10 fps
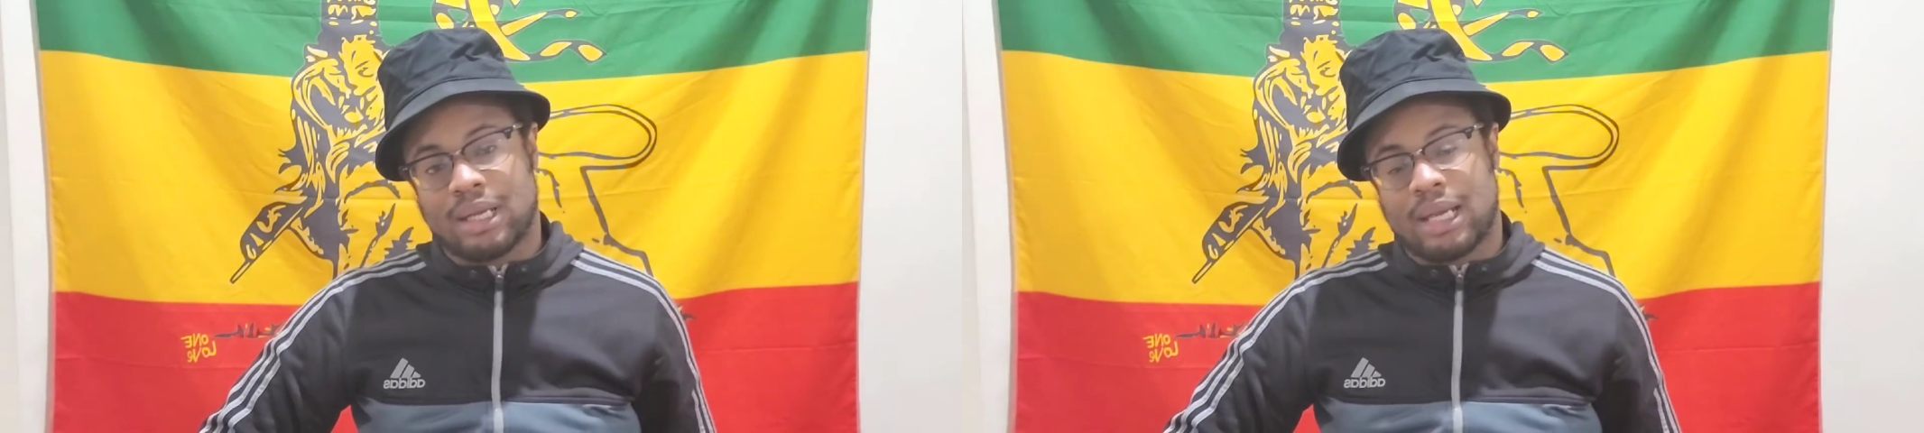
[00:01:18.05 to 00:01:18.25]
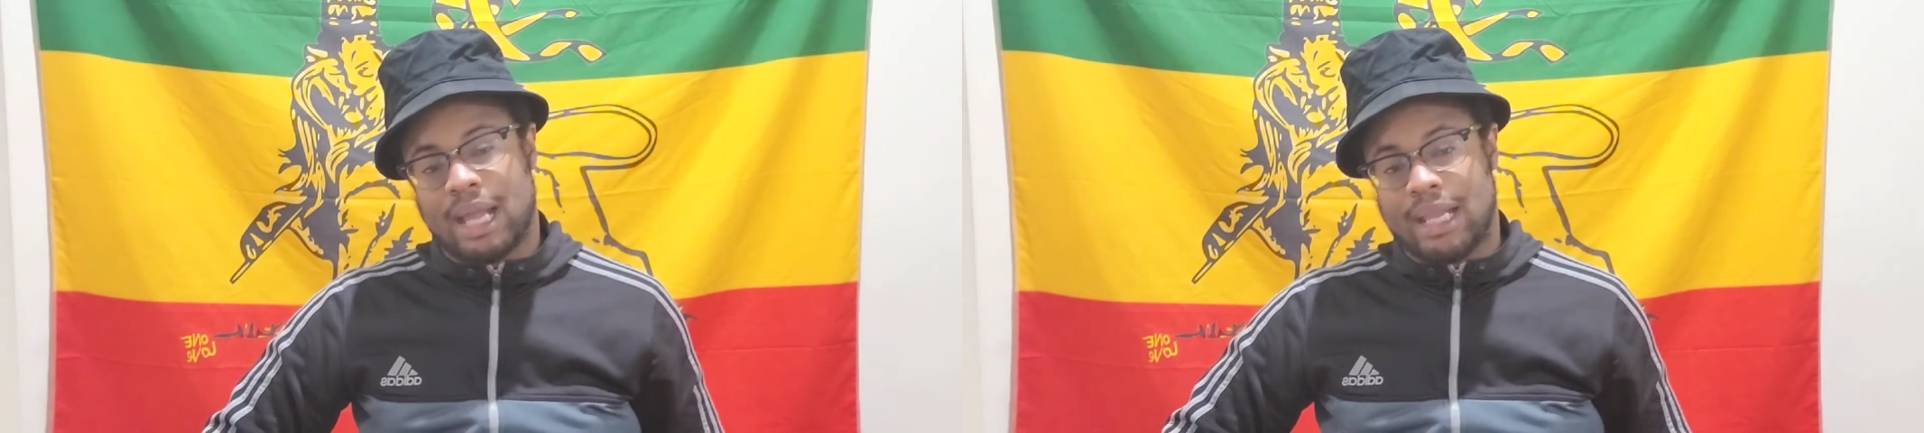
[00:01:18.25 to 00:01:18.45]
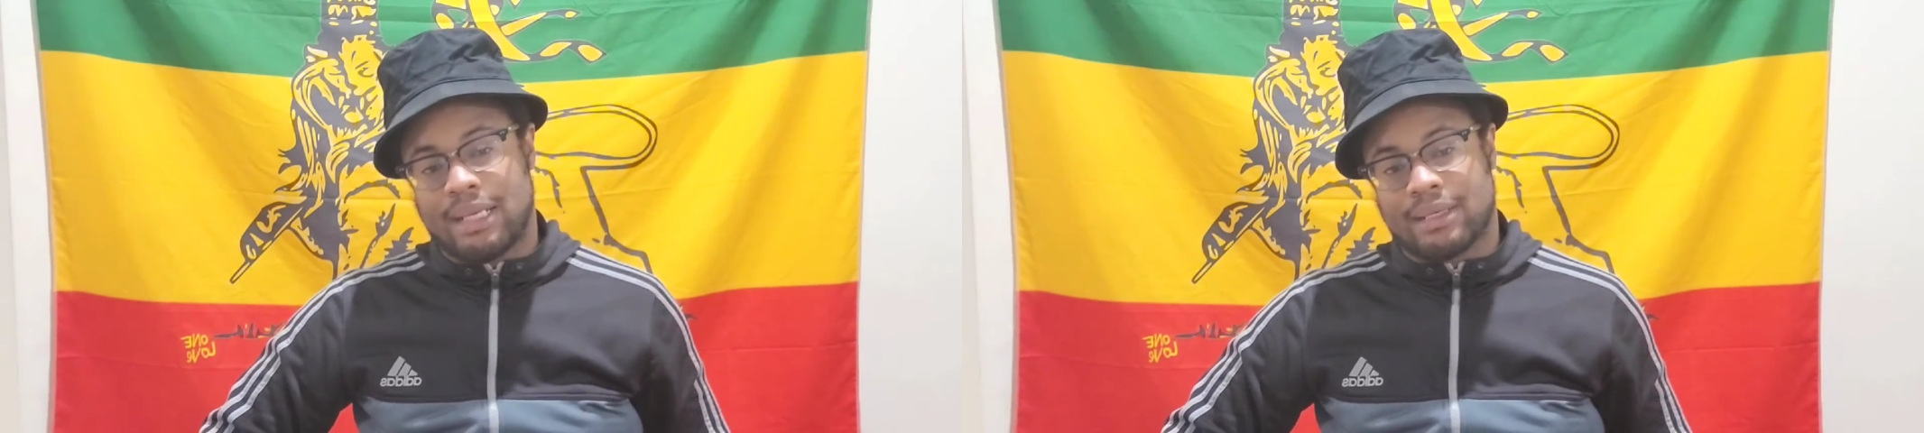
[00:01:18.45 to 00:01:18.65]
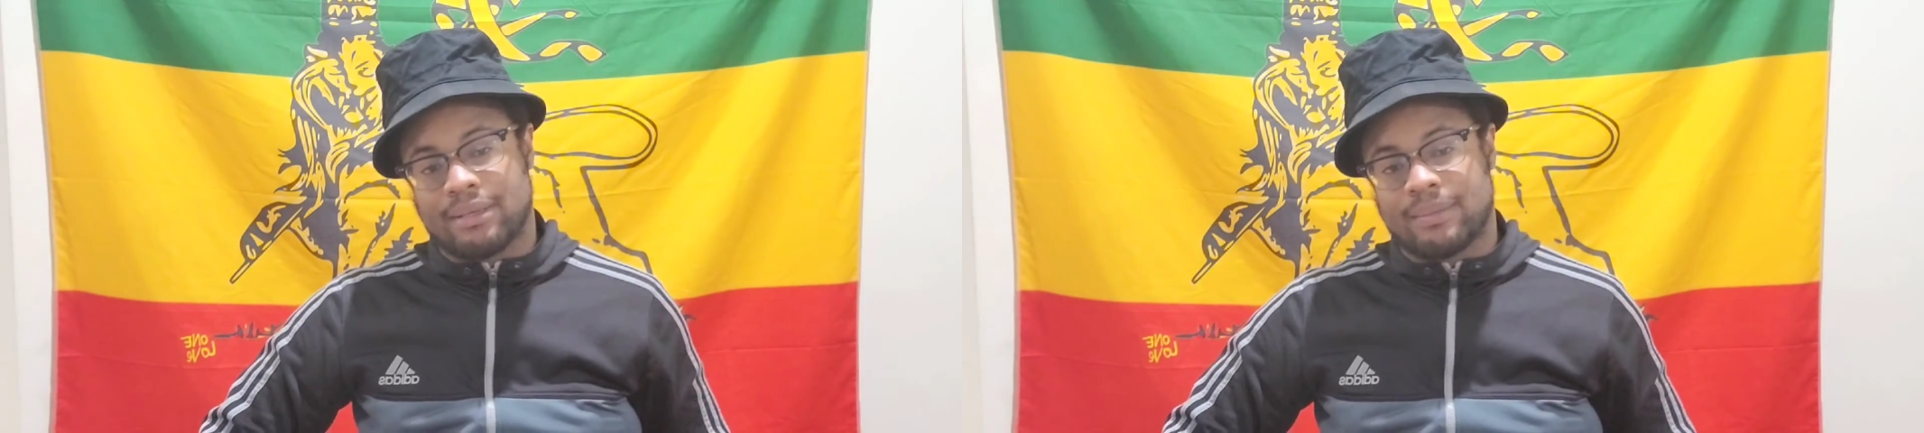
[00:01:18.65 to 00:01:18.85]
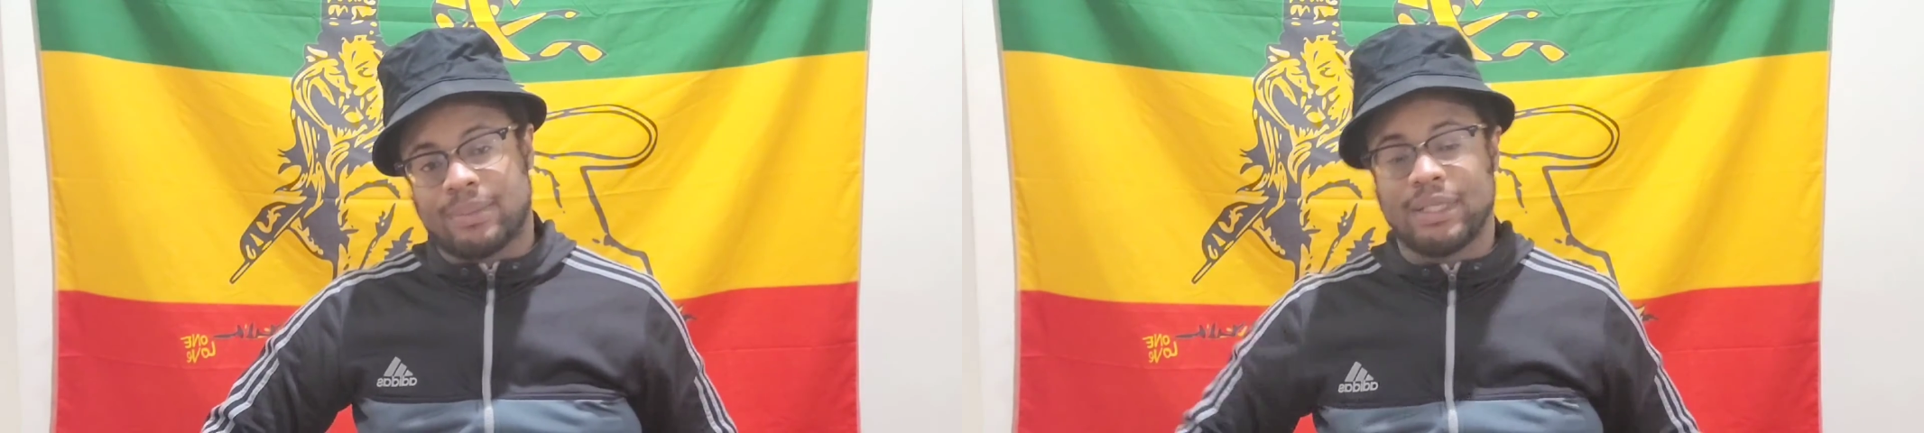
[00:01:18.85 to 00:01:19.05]
And
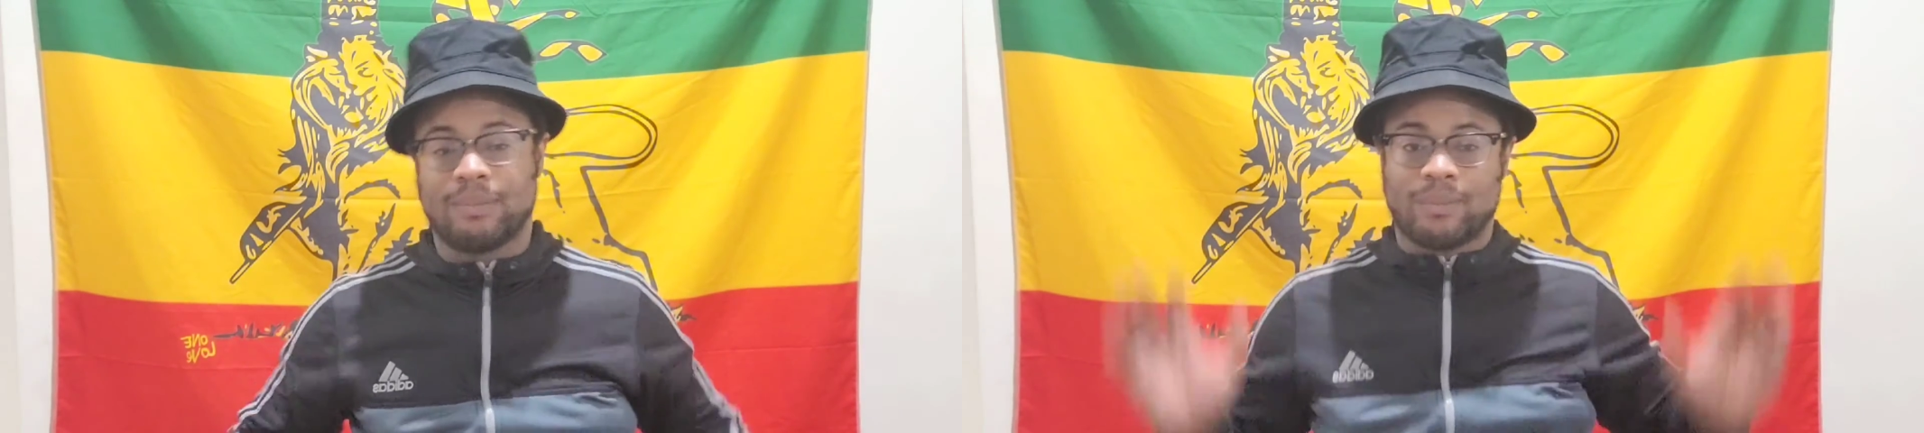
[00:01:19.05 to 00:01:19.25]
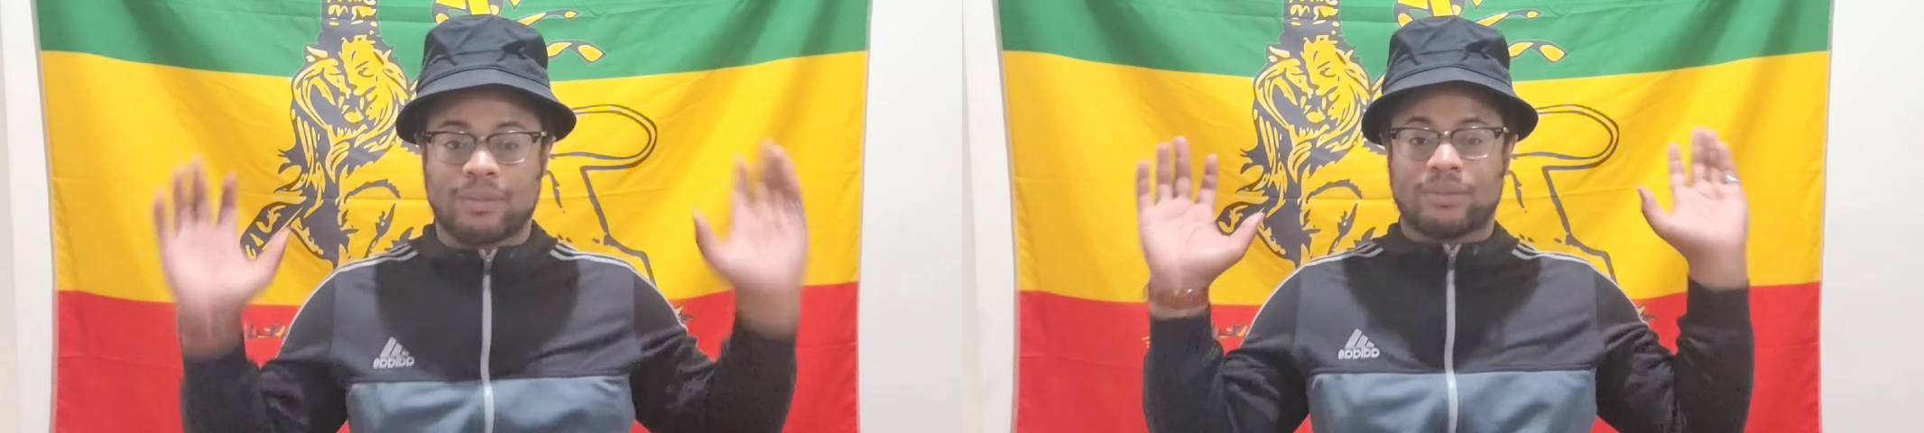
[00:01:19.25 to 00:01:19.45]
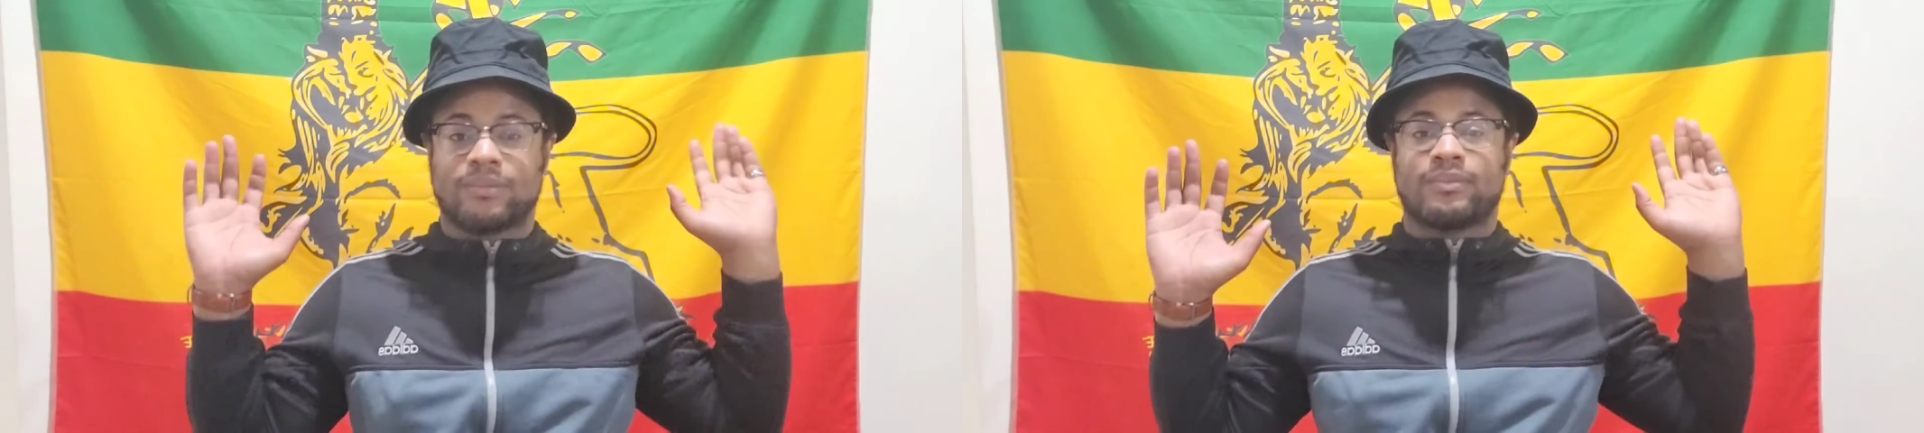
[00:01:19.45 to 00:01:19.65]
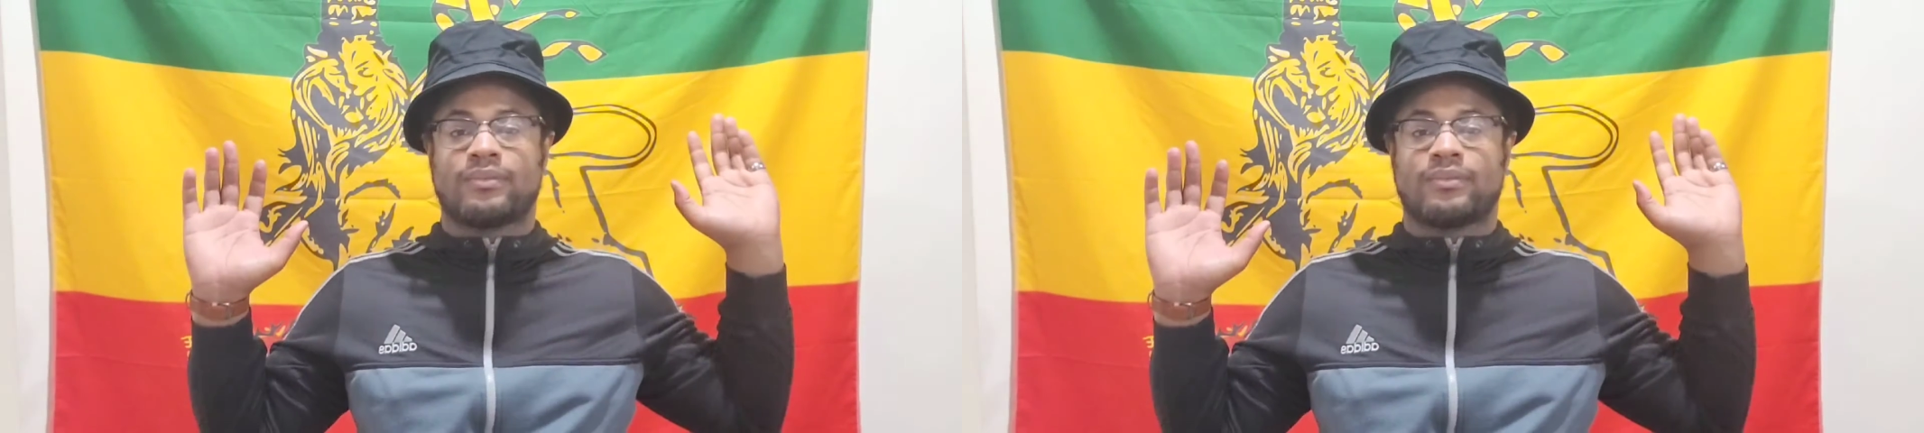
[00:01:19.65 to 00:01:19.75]
people,